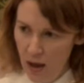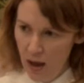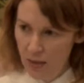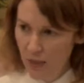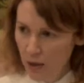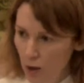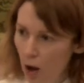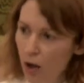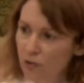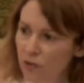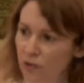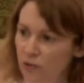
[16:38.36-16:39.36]
and then
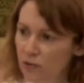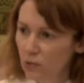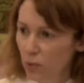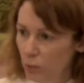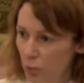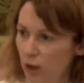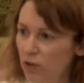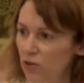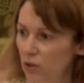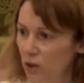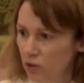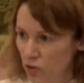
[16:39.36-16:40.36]
calls us to
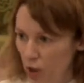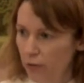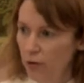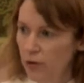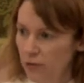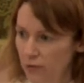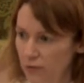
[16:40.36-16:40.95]
embrace each other.